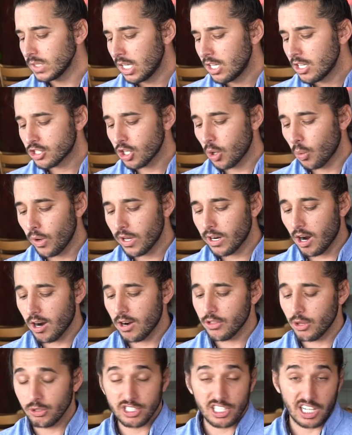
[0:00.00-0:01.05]
So what are
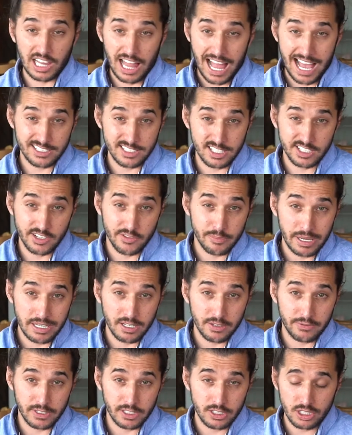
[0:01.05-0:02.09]
those classes of
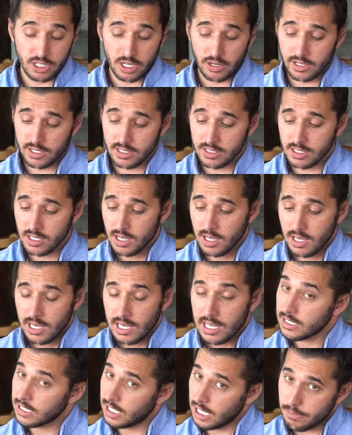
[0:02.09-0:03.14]
beneficiaries?
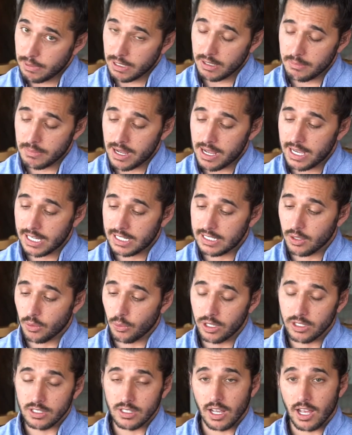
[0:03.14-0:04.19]
Keeping in mind that
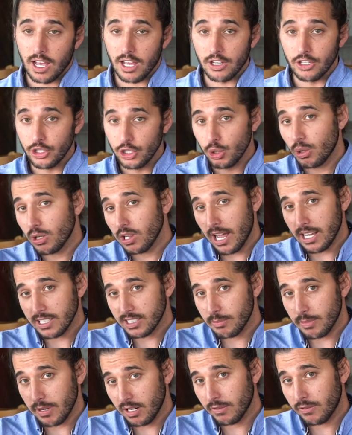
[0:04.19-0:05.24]
when a new class
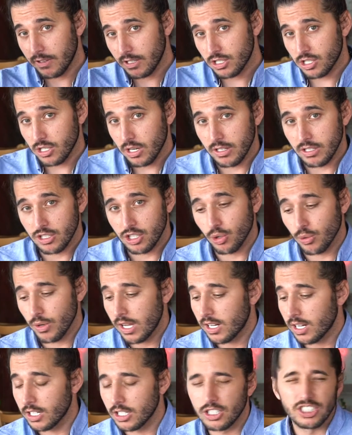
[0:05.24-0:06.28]
of beneficiary is
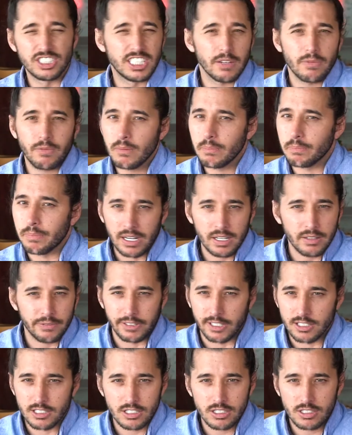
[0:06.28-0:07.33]
created, different
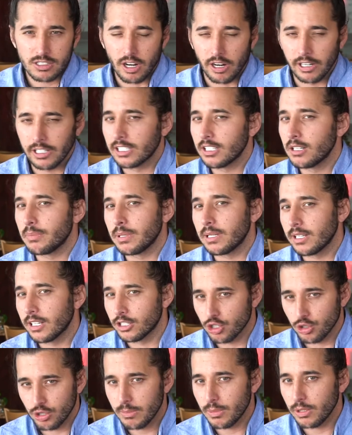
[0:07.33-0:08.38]
benefits are going to be
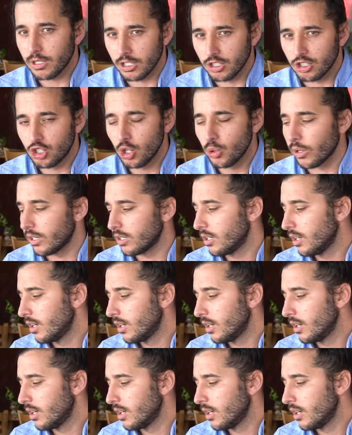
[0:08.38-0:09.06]
attributed to it.